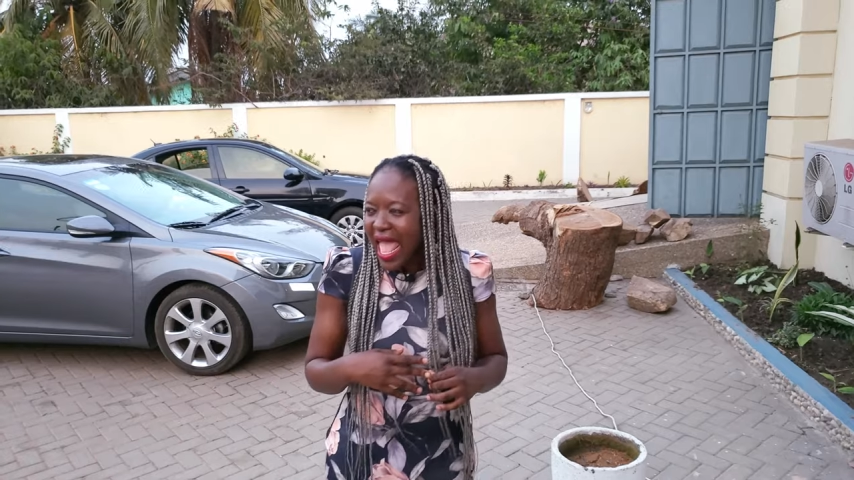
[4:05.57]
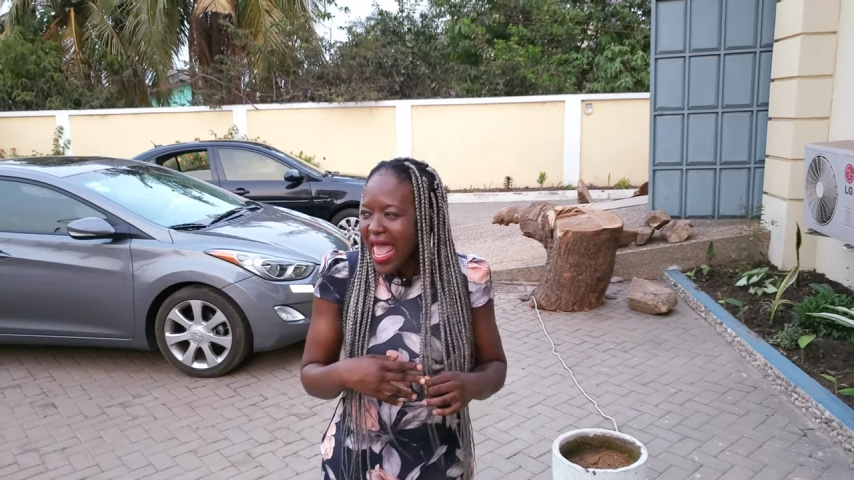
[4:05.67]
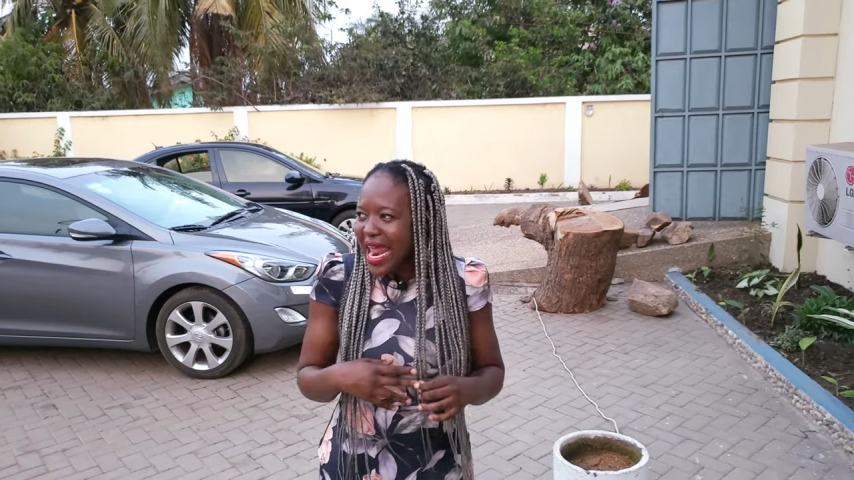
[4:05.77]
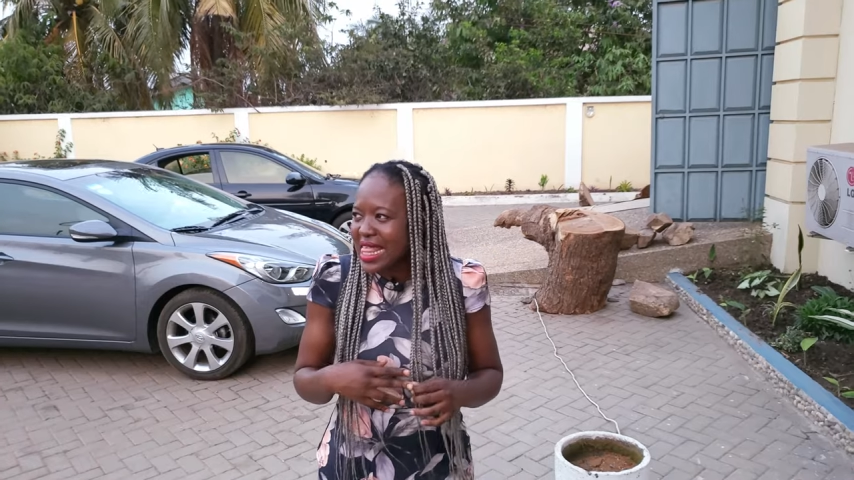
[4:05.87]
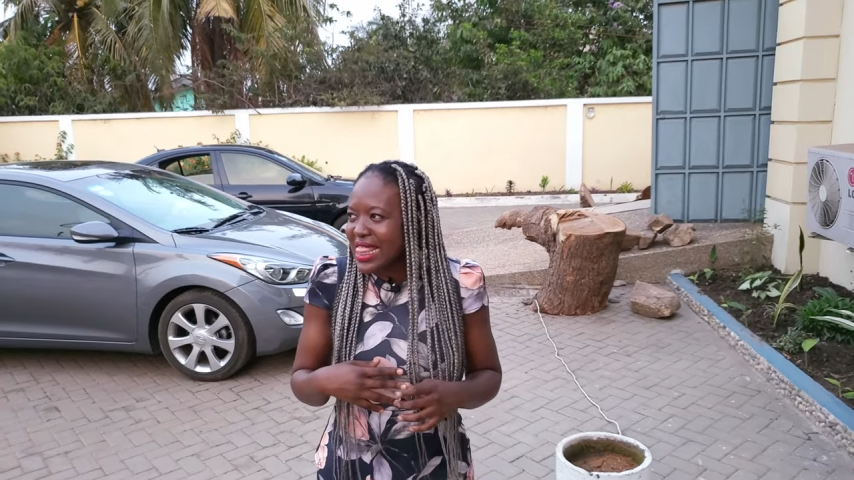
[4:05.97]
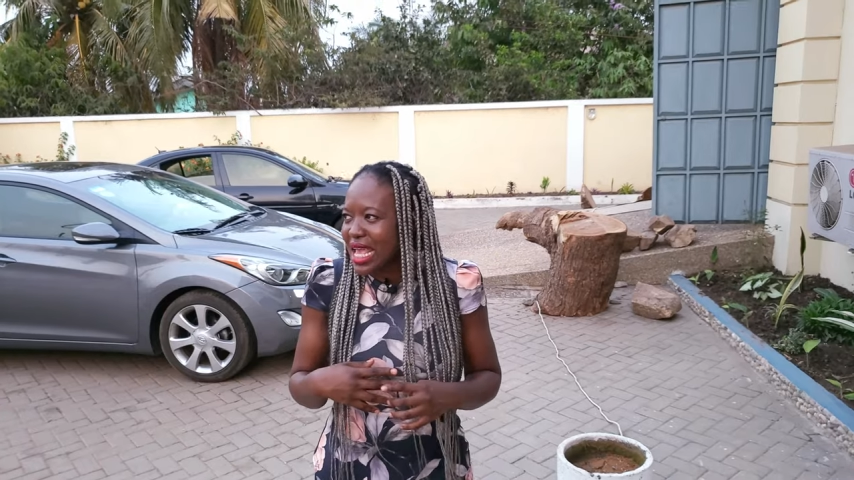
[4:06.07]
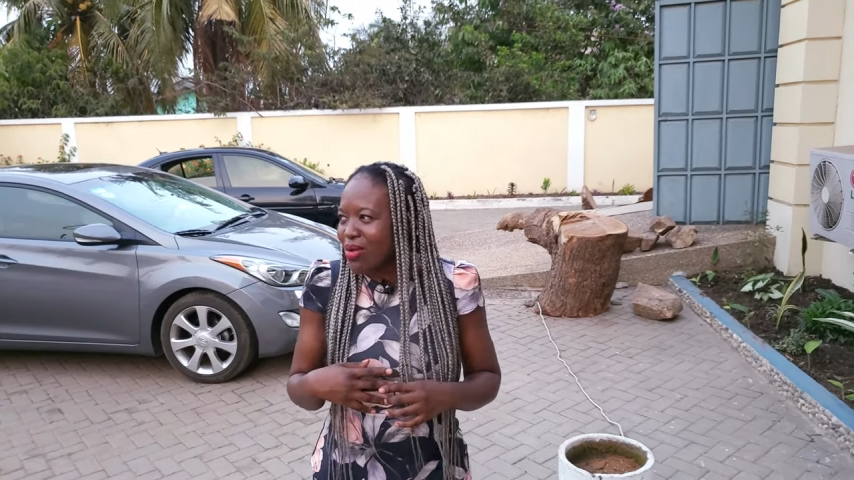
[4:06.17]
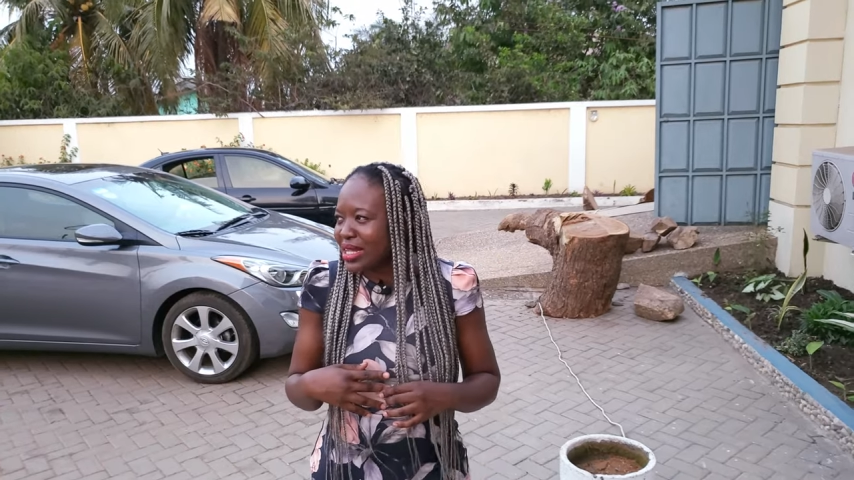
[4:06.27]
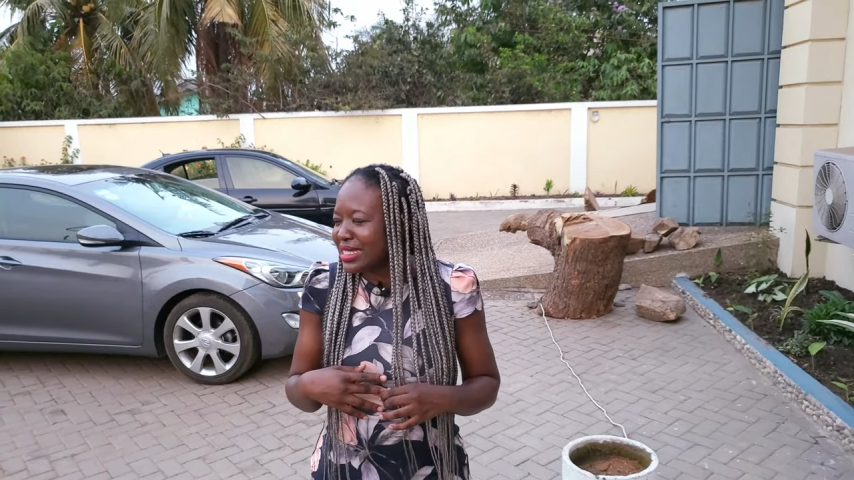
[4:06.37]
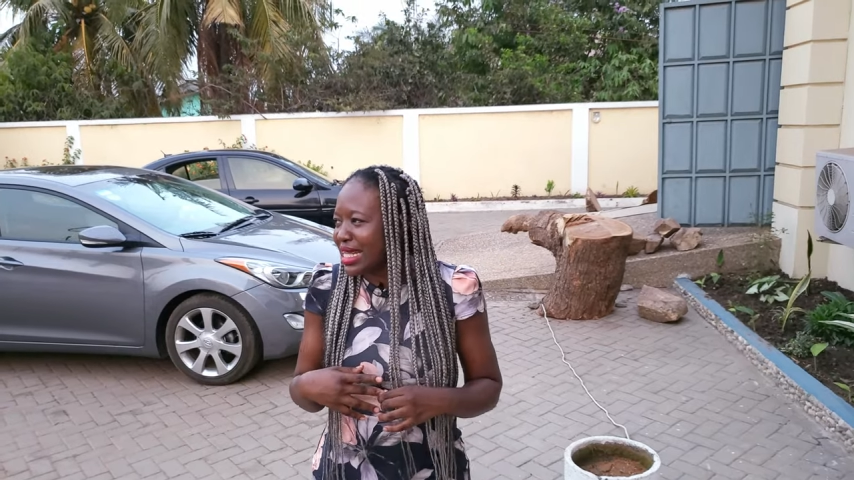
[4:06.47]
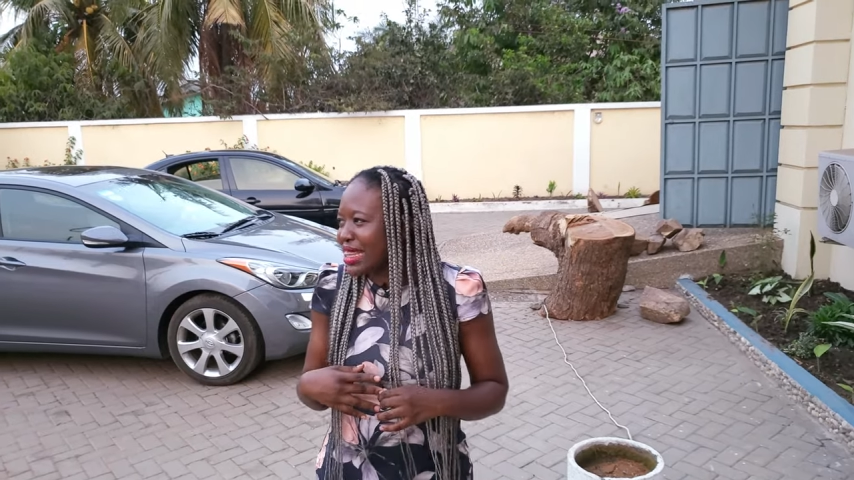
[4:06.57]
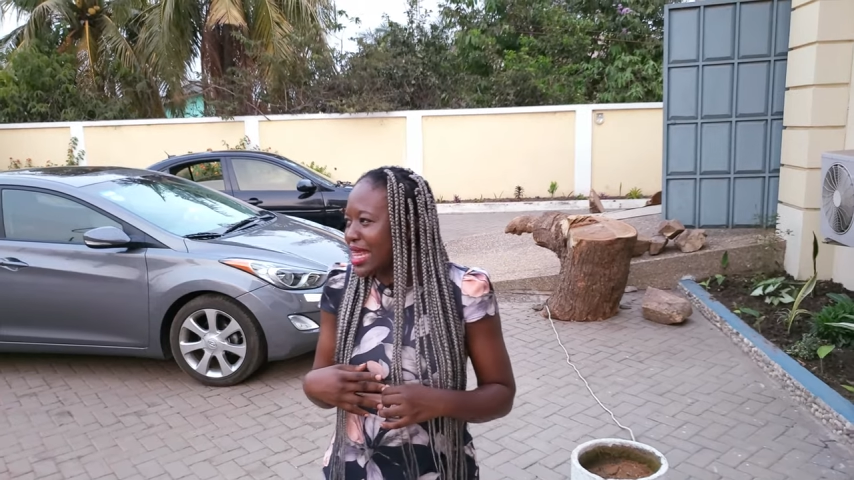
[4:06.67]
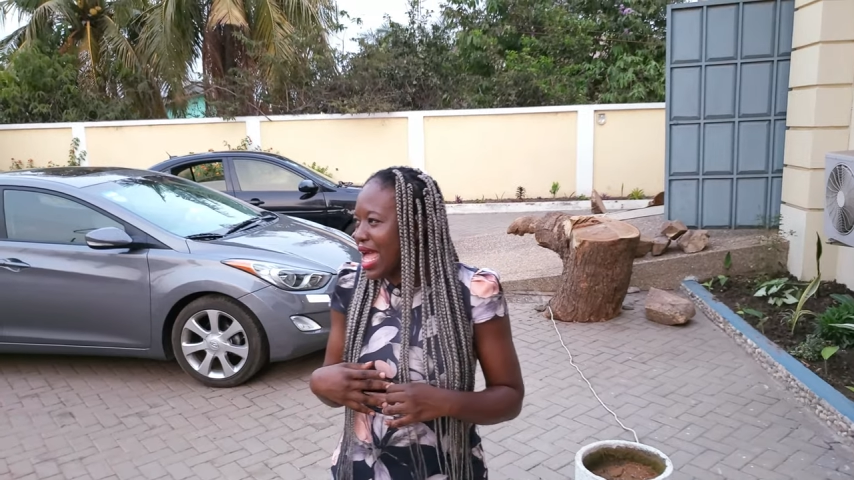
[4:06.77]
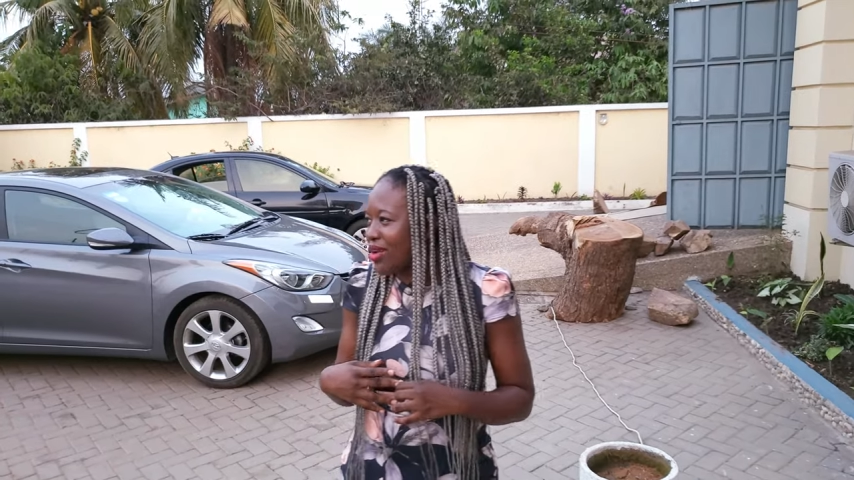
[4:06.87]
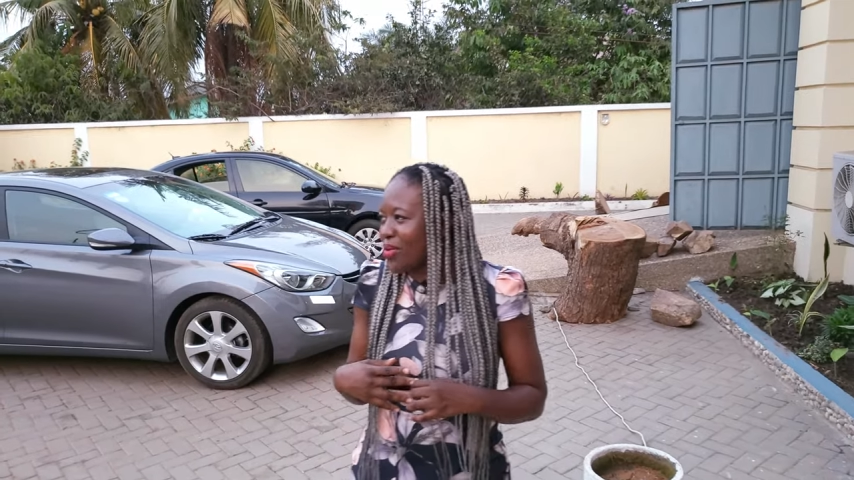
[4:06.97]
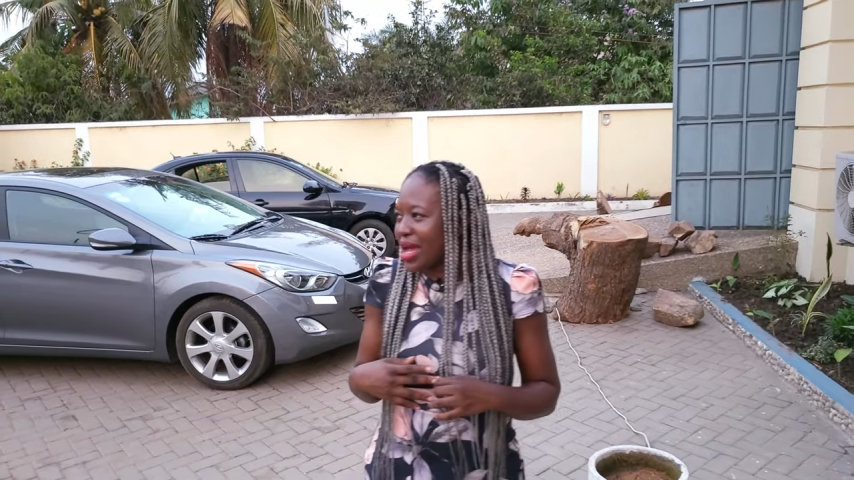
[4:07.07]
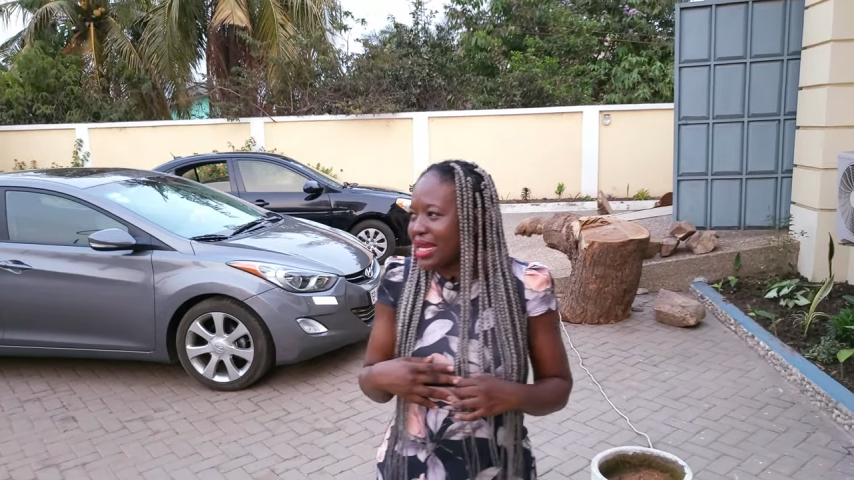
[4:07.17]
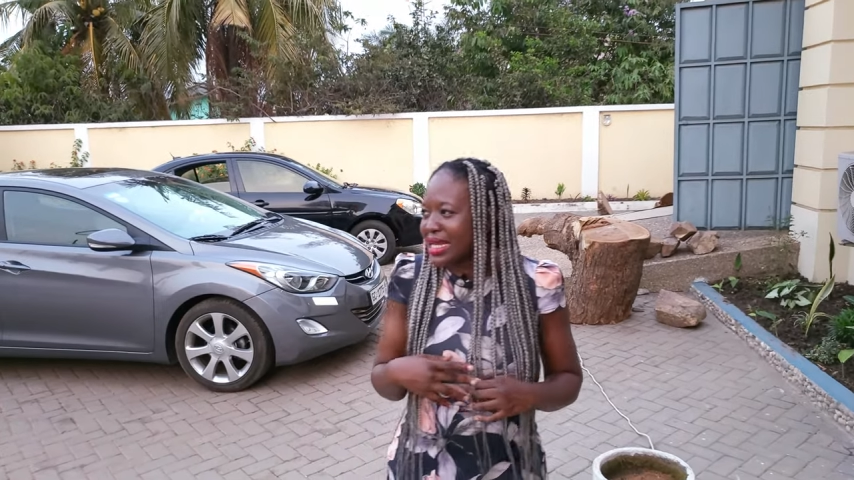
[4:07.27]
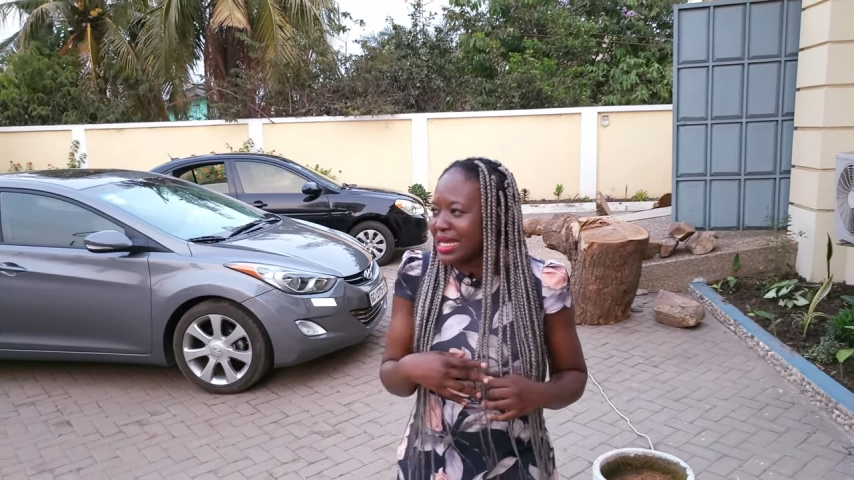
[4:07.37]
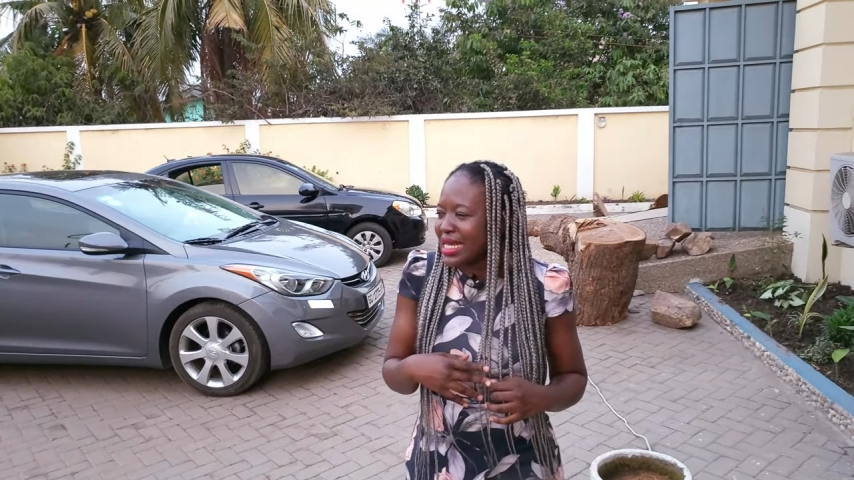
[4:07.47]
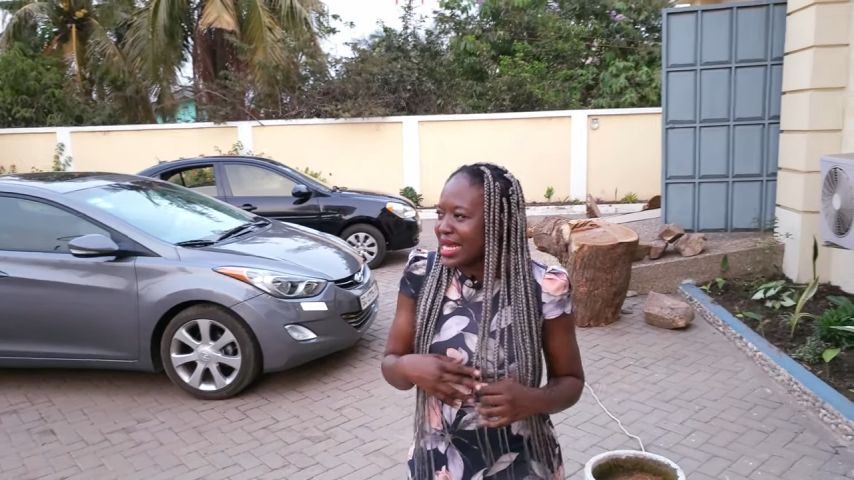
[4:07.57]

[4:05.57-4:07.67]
And I think, what's the third one?